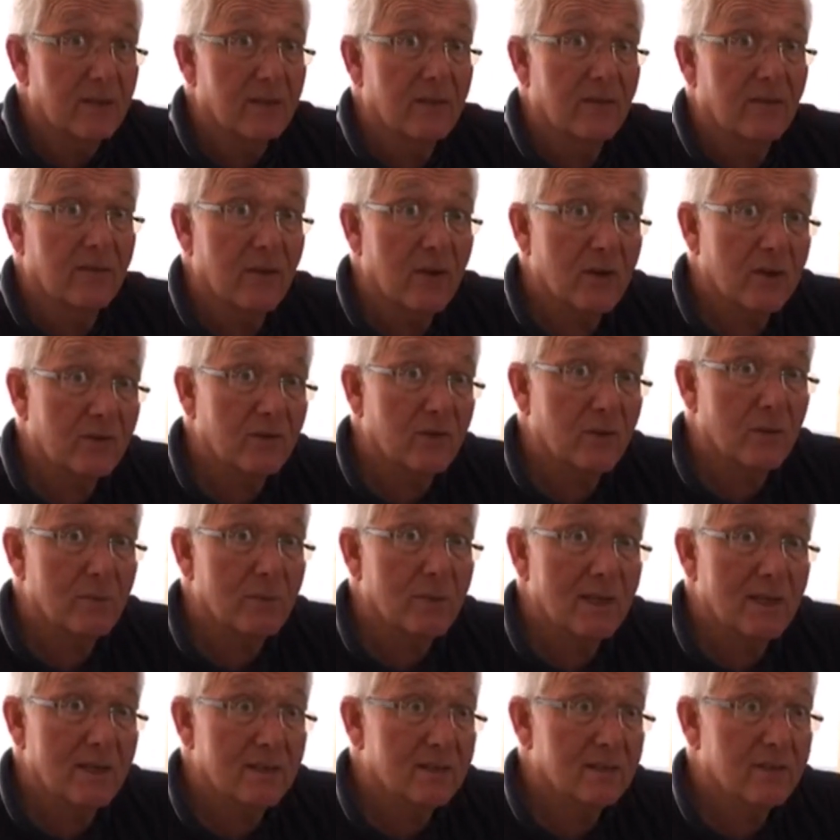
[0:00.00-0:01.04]
The first few
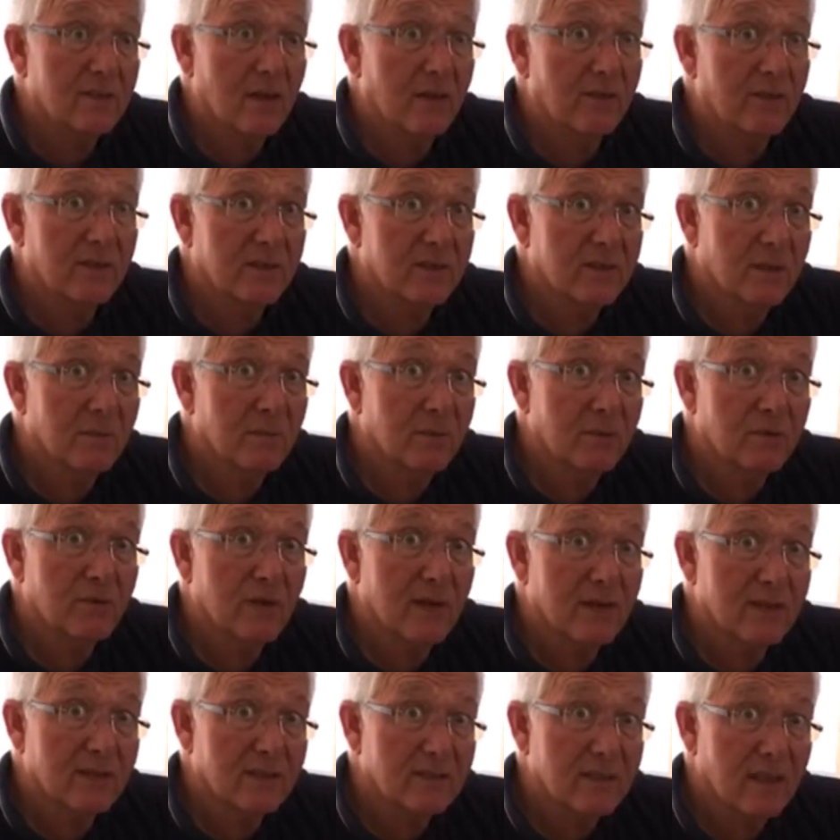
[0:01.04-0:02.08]
minutes of the tumble
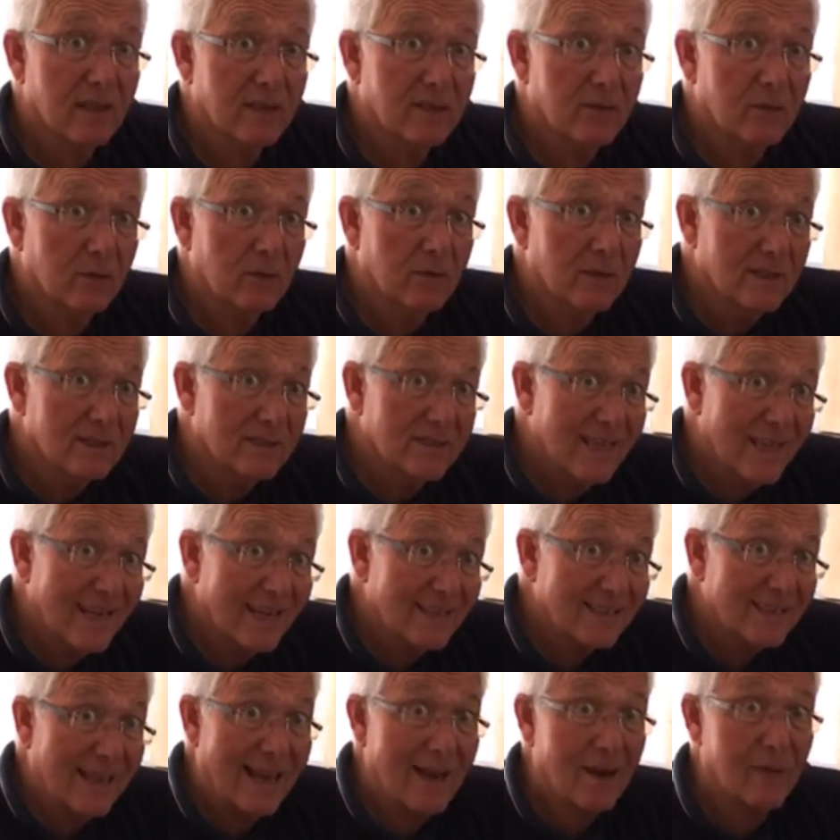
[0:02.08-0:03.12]
drying cycle
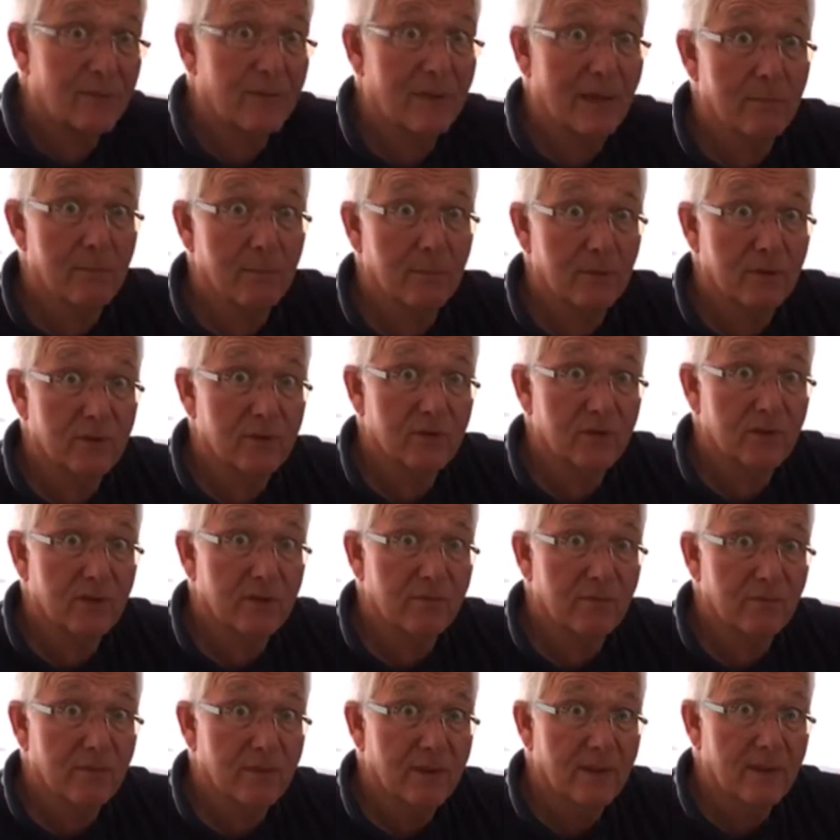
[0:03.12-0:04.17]
takes out that moisture,
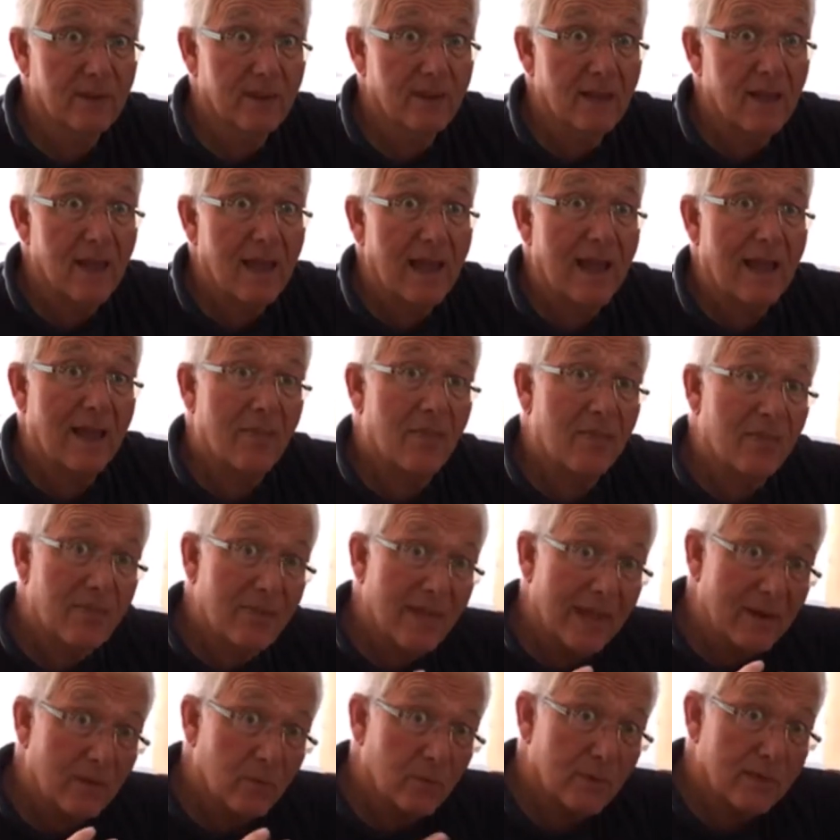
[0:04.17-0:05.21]
and
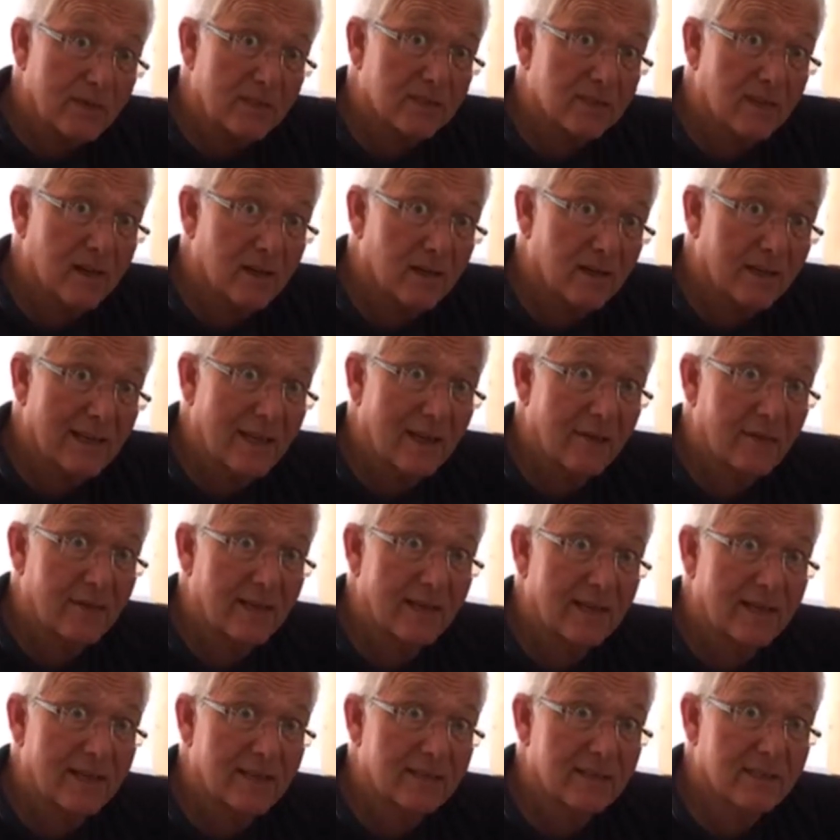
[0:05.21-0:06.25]
then we start
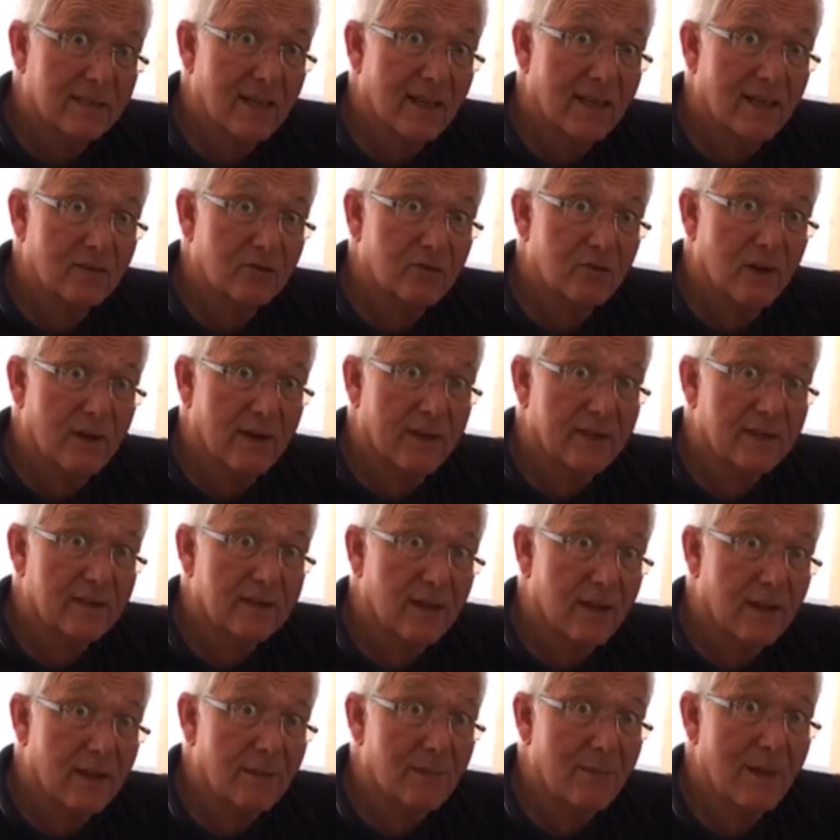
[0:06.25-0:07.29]
calculating our drying
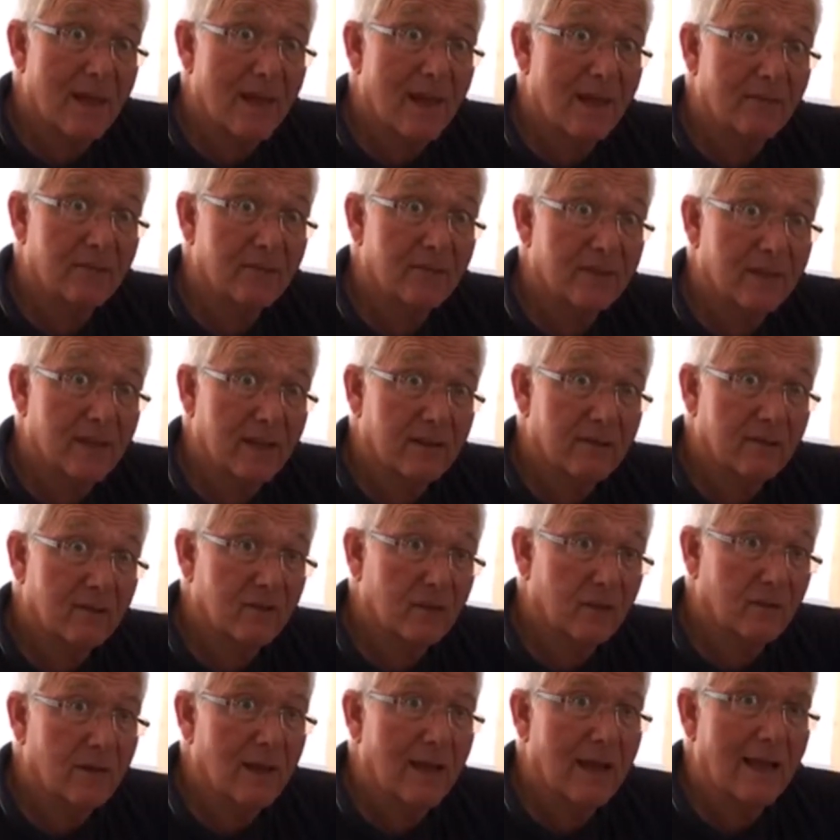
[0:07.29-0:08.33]
time after that.
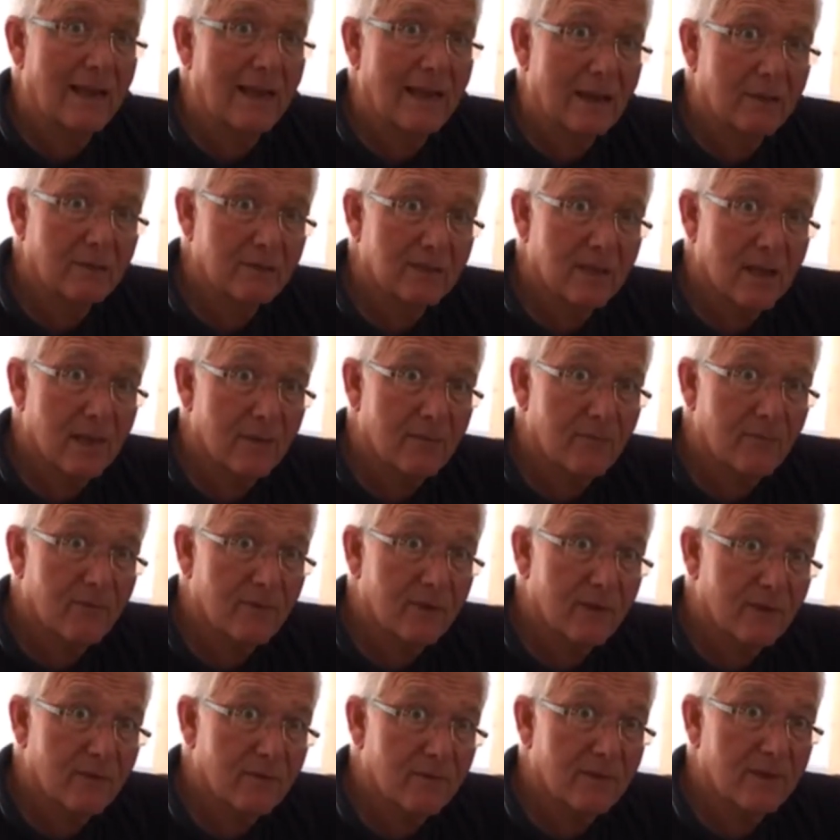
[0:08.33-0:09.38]
So allow time for
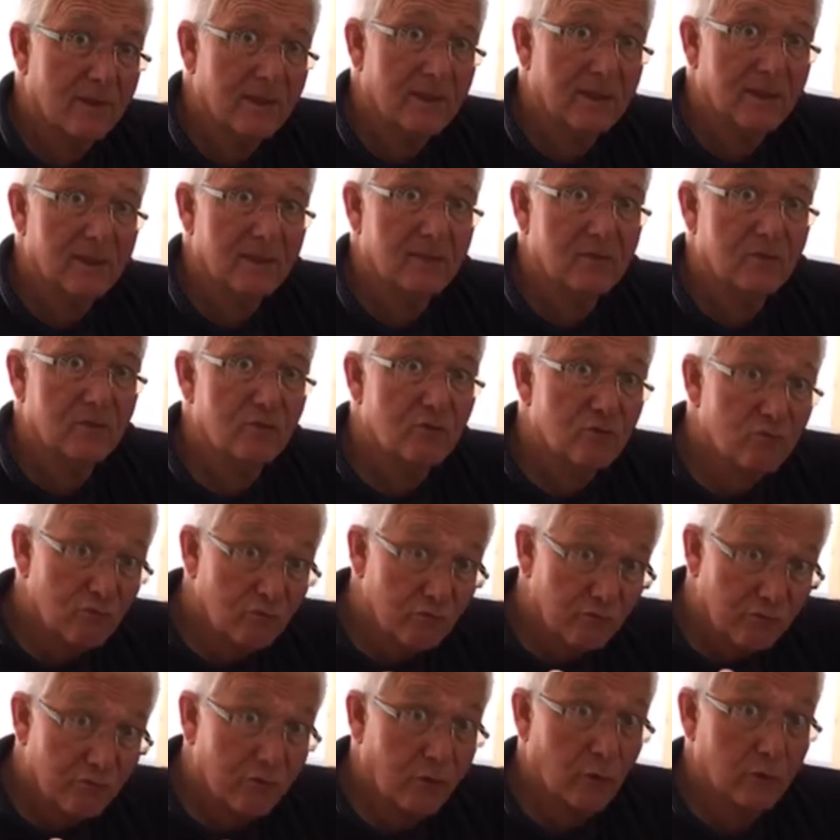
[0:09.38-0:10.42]
the
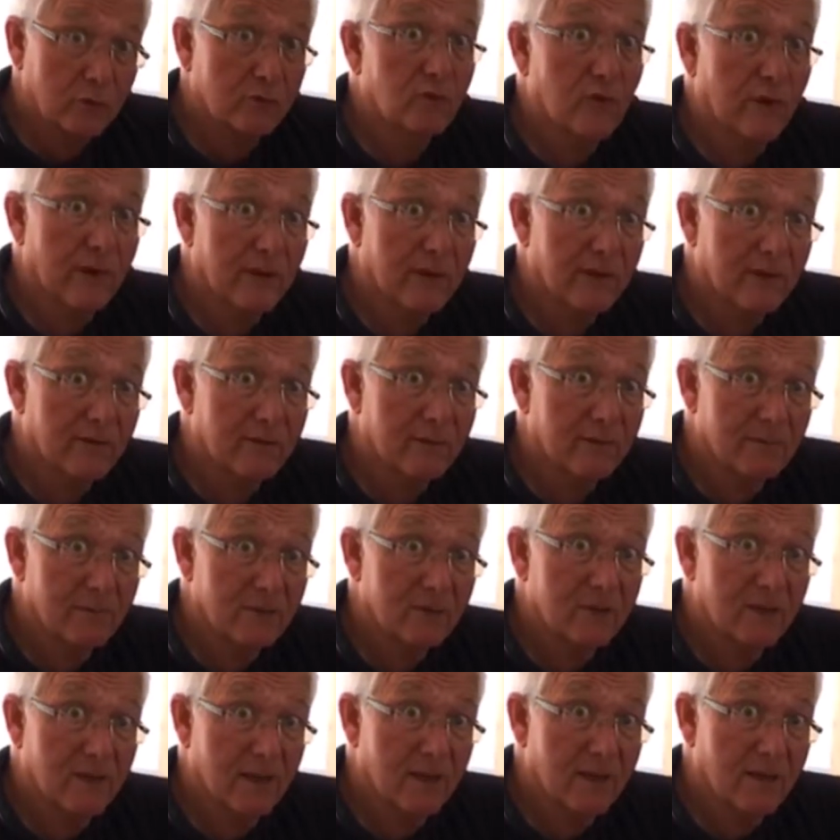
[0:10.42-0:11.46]
full drying of
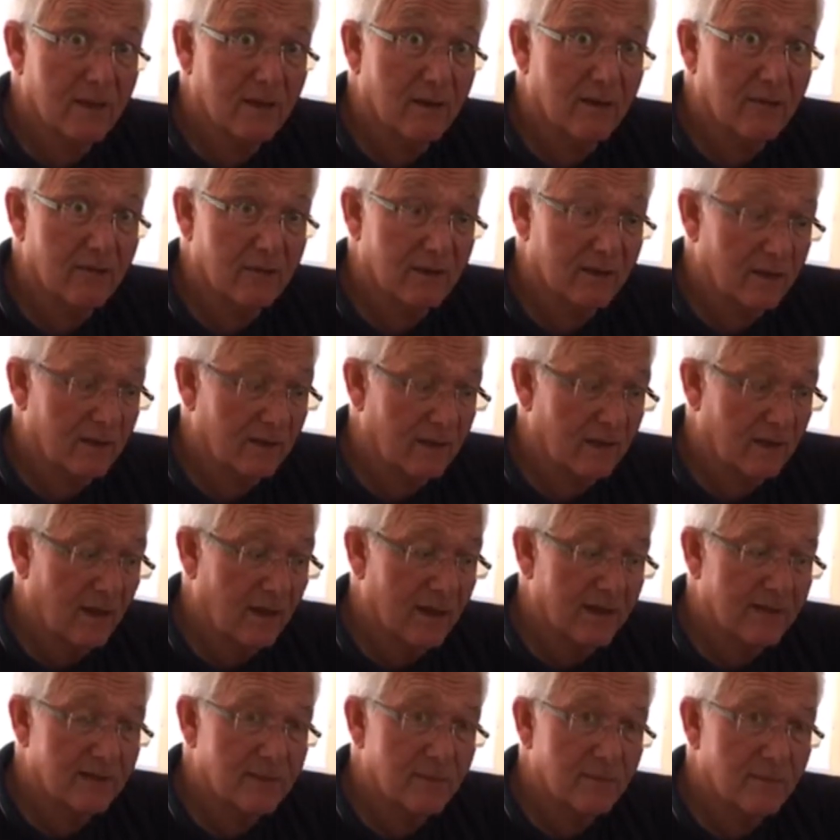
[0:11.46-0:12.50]
the
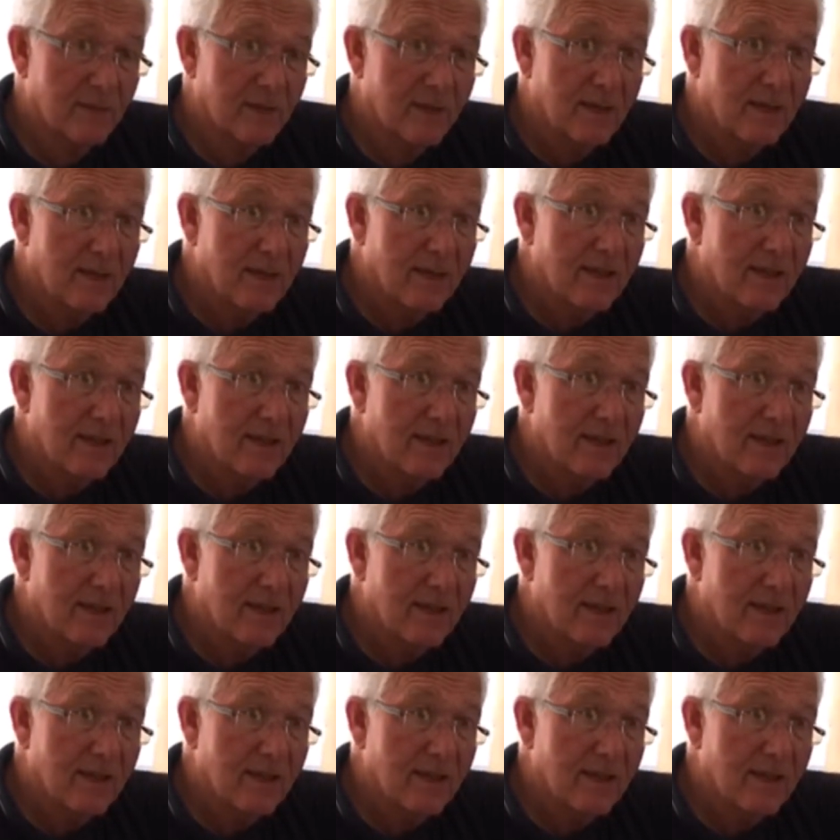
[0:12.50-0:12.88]
item,